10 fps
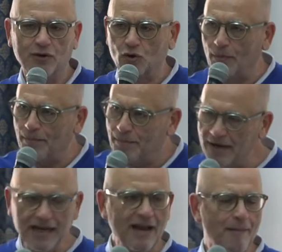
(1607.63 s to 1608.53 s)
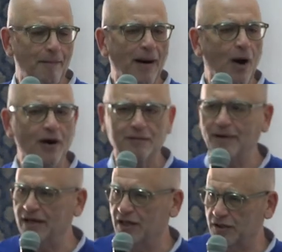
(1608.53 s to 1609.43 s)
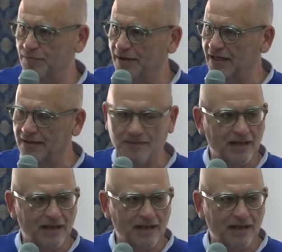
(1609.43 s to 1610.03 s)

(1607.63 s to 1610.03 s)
to be empowered by his Spirit.